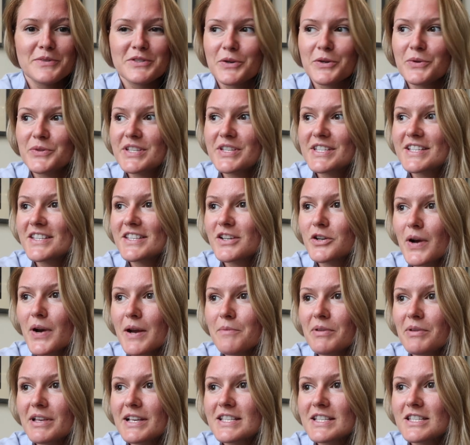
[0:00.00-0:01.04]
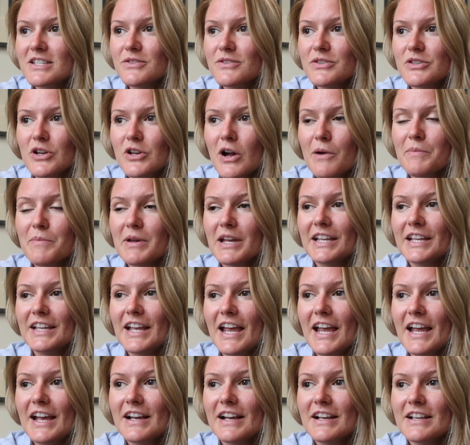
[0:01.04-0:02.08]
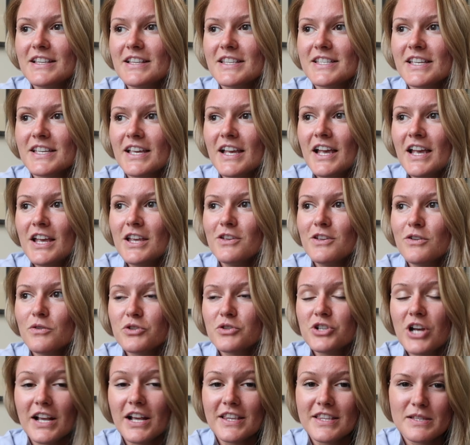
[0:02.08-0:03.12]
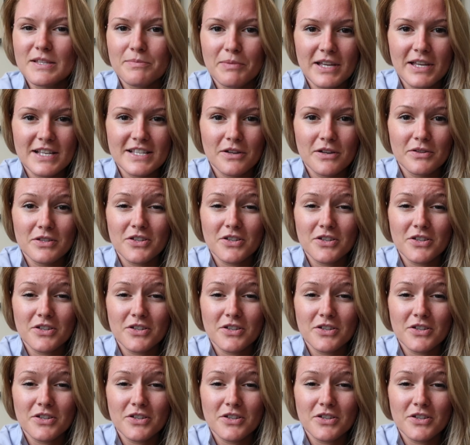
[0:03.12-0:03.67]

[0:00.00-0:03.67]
So this is a great place to stop in and, you know, check this place out.